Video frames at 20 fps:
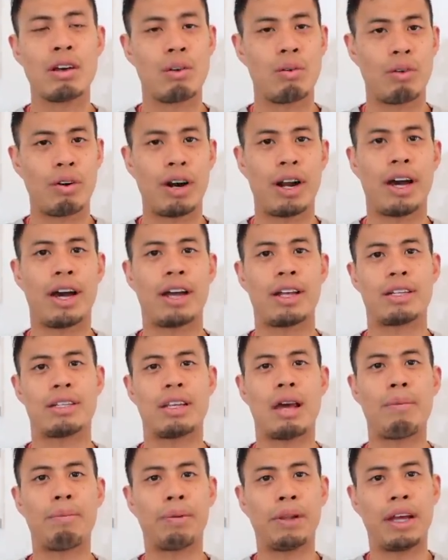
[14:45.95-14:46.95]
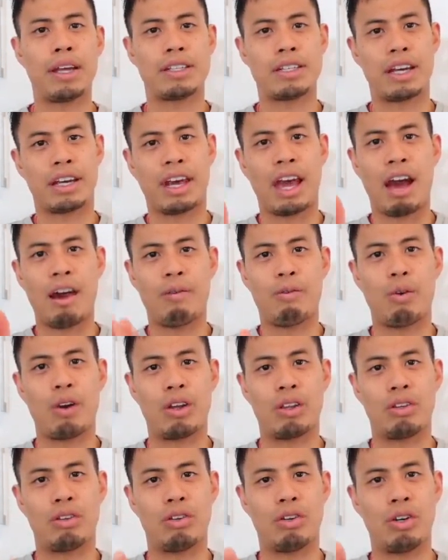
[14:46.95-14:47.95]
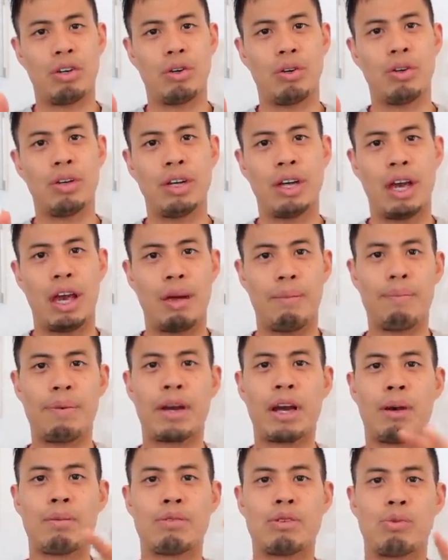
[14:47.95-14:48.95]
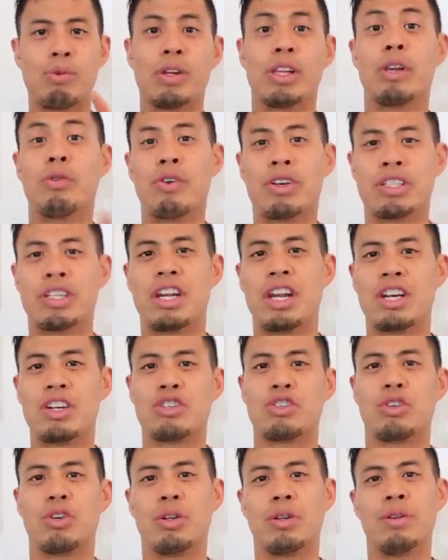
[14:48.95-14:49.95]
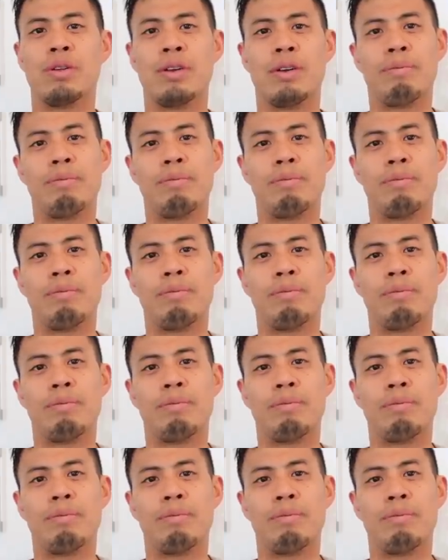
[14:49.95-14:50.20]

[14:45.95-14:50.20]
Whereas that place, like halfway through, it becomes really residential.